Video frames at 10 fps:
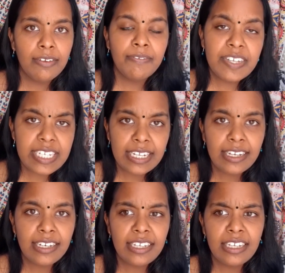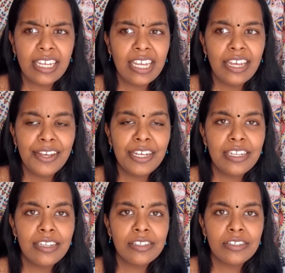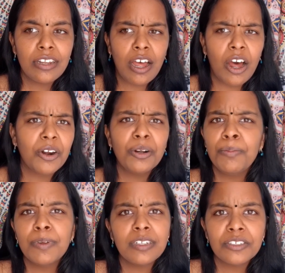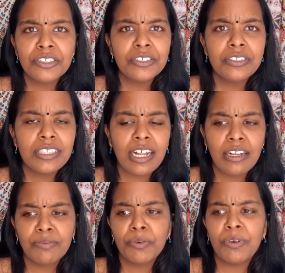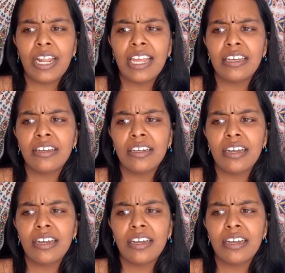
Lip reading: physically is horrible to yourself, or like